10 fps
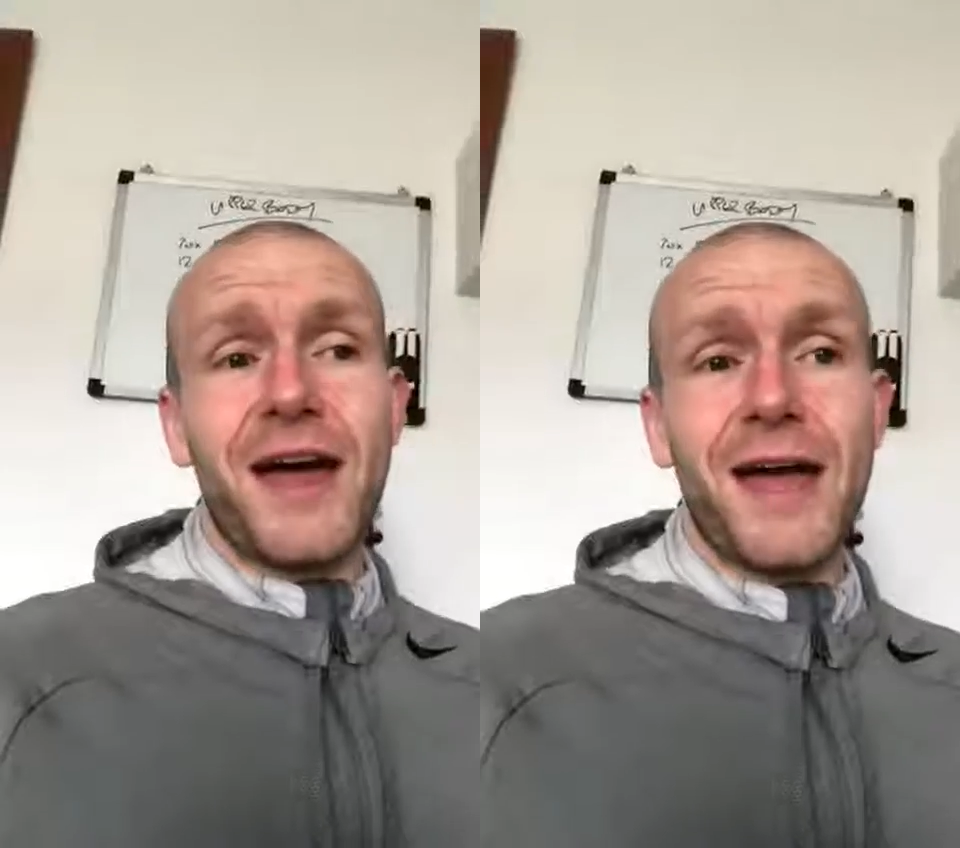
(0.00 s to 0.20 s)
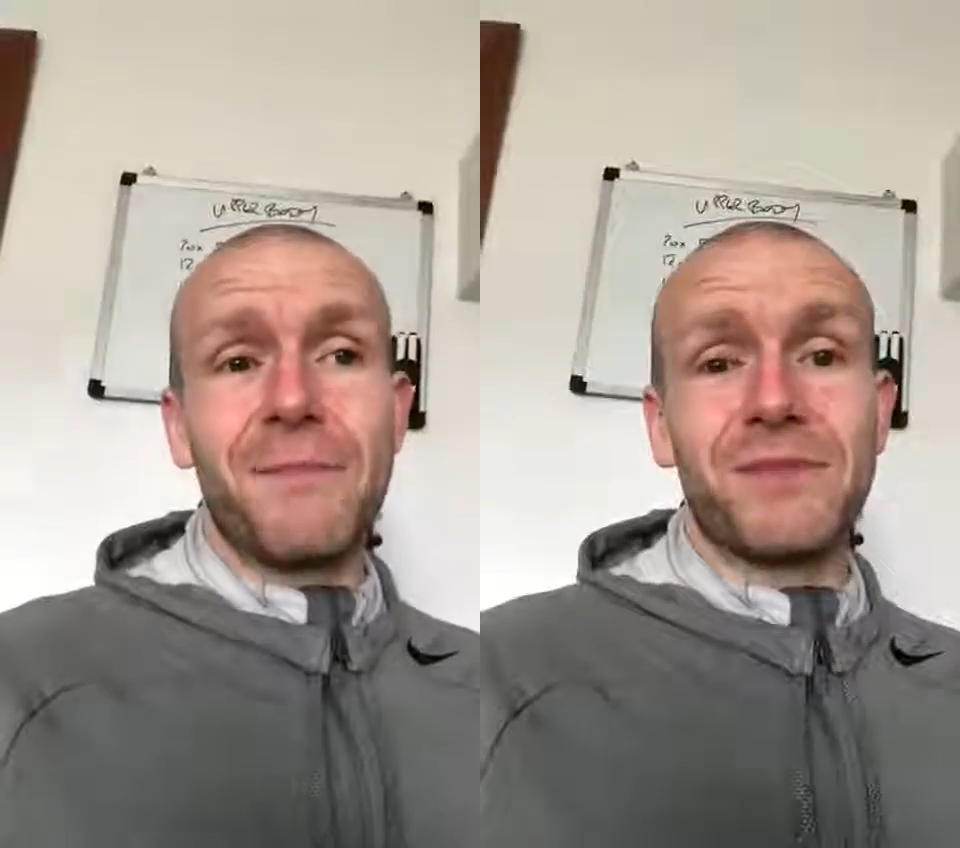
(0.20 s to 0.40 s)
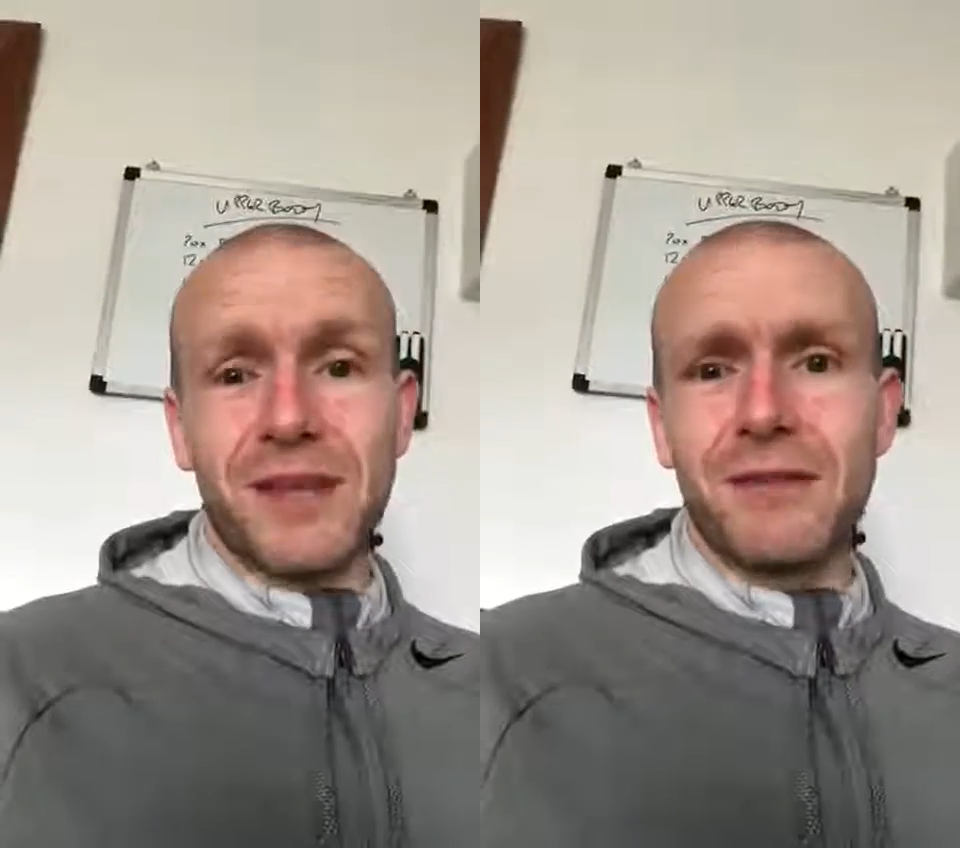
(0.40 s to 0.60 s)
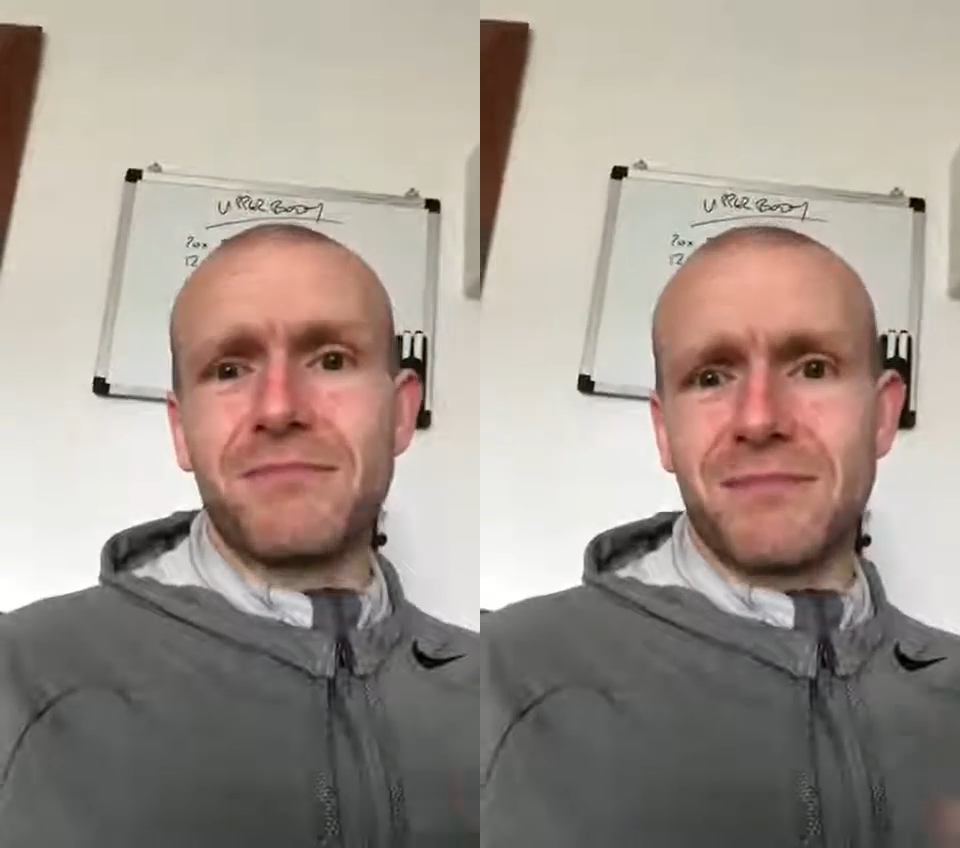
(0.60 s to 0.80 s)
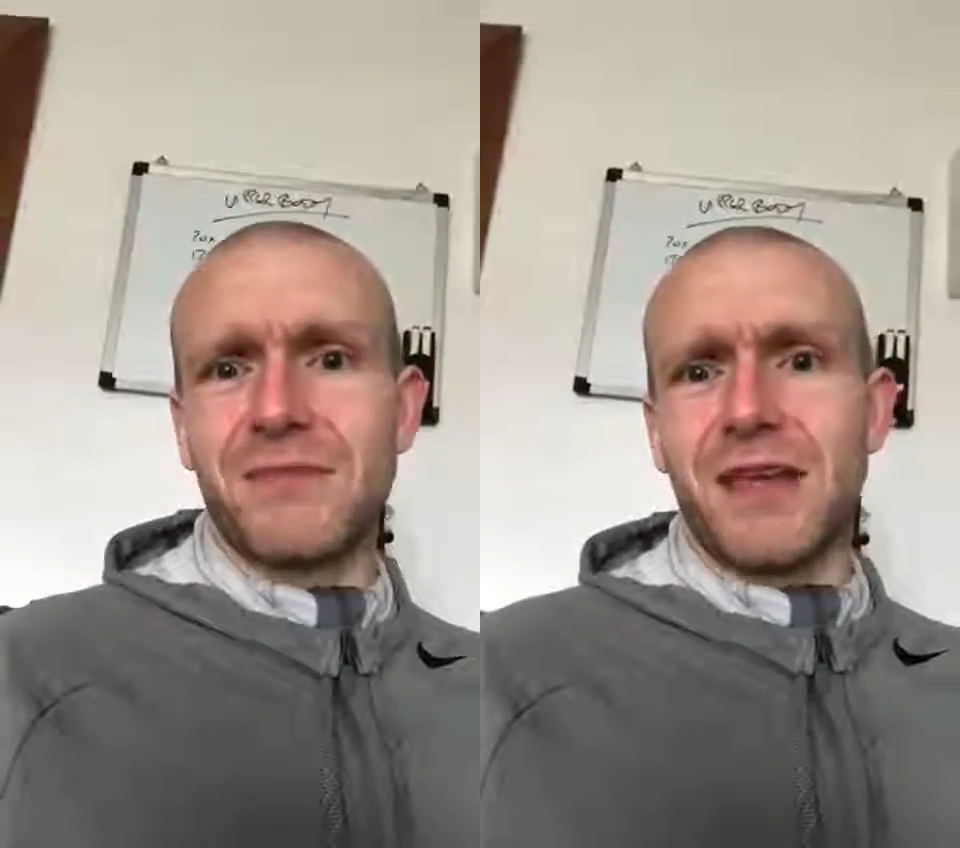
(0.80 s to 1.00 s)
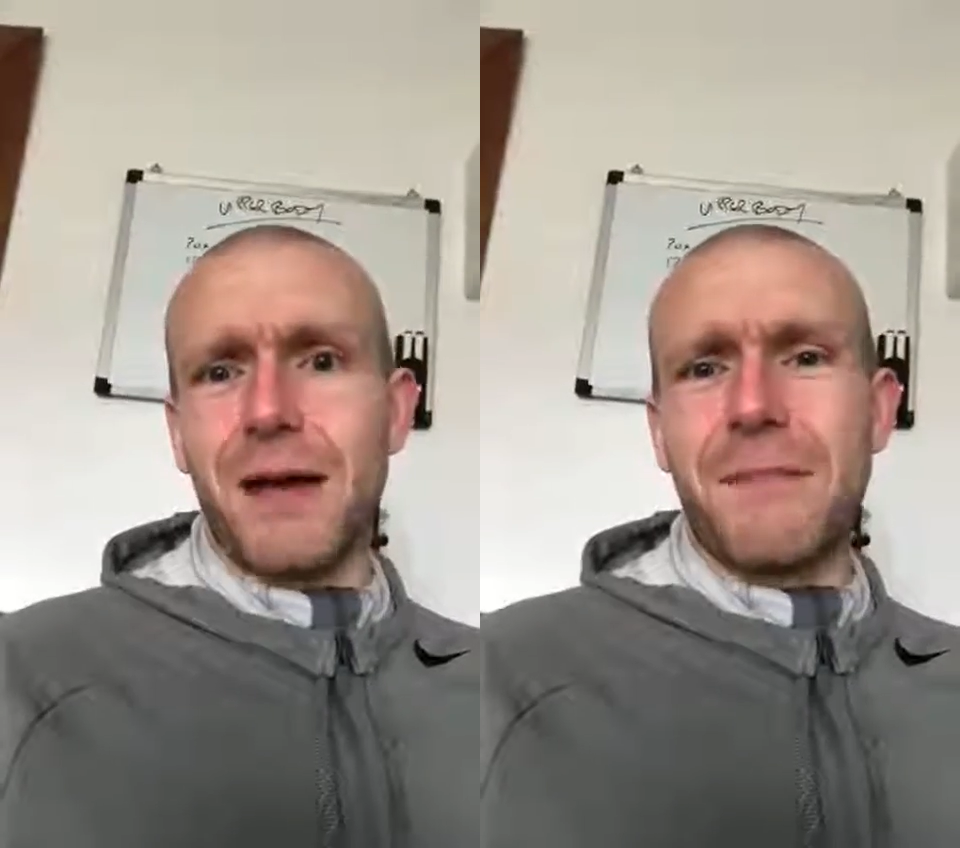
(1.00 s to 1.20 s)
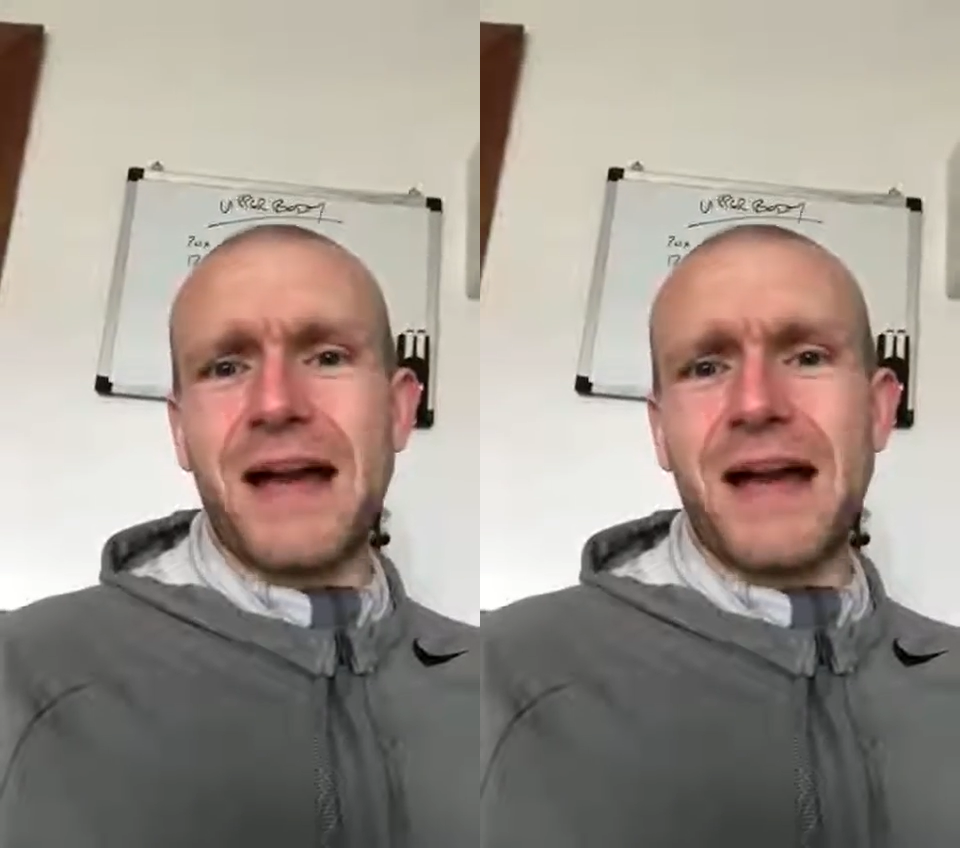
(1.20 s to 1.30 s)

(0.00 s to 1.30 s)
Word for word: um, to get to get a